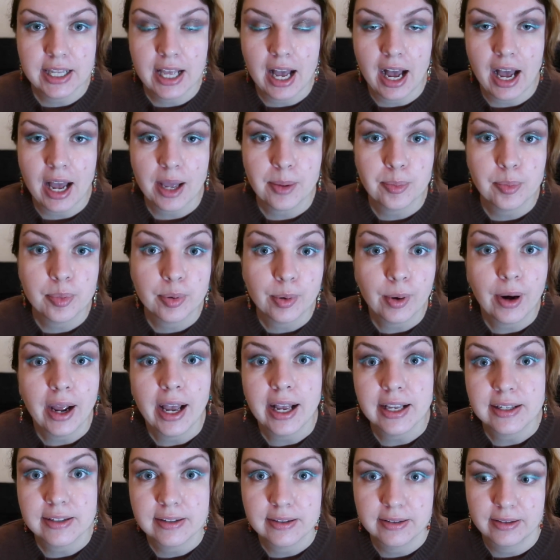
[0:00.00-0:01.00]
I
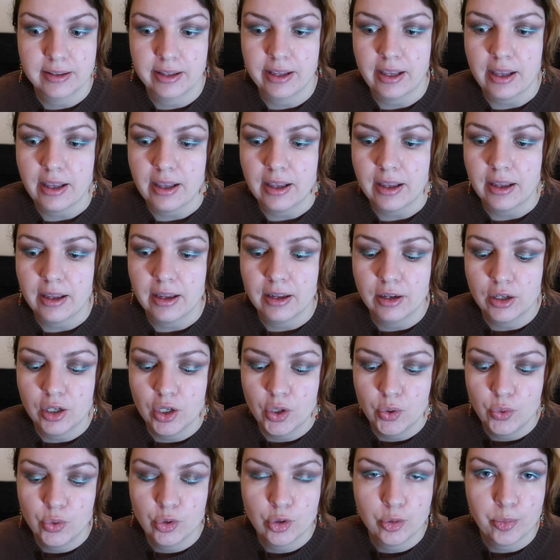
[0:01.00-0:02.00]
pressed the
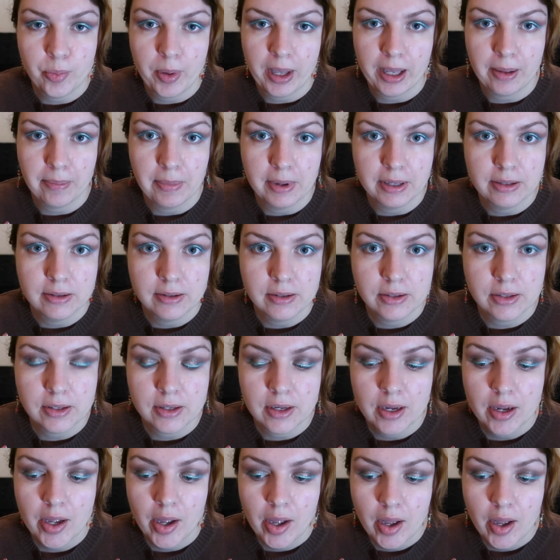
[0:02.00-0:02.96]
loose pigments